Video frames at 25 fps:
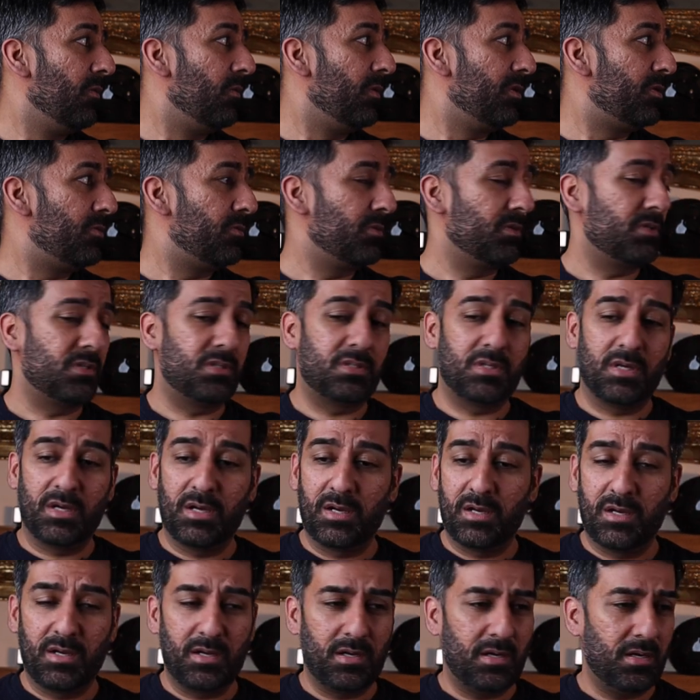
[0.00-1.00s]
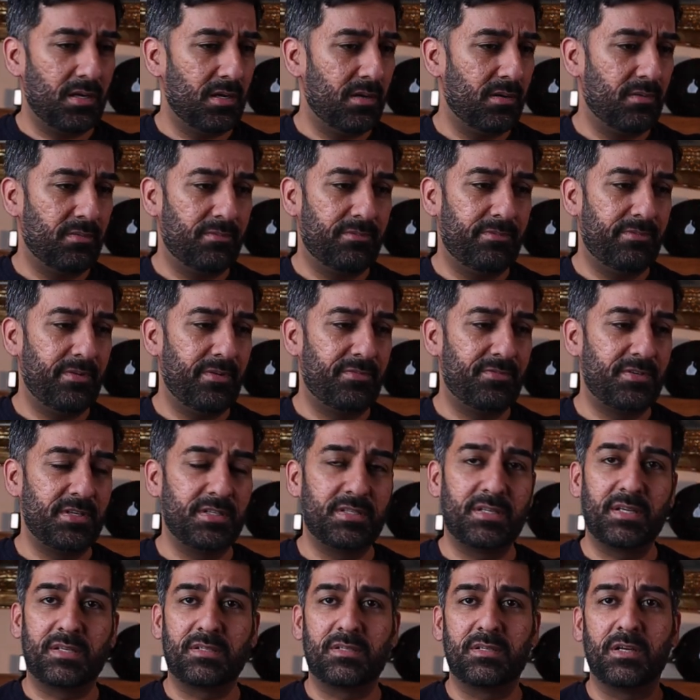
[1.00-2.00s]
which was uh,
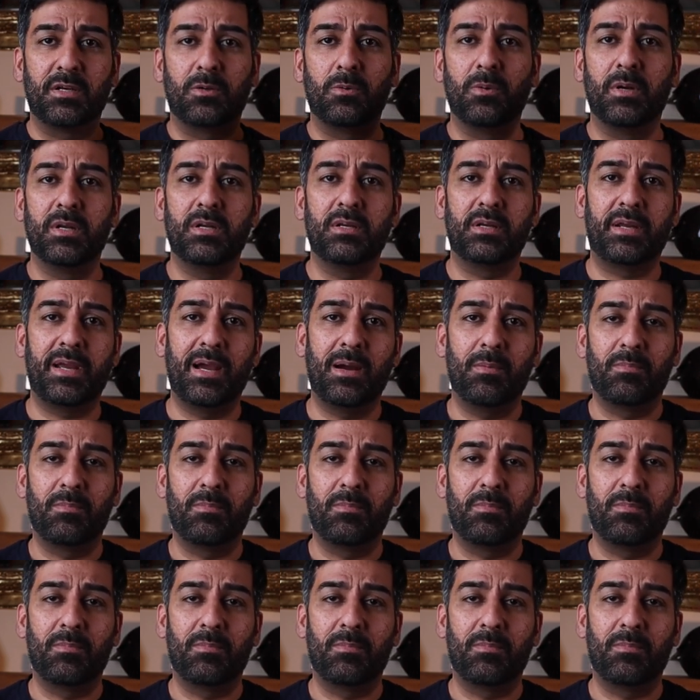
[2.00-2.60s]
50, 60 quid.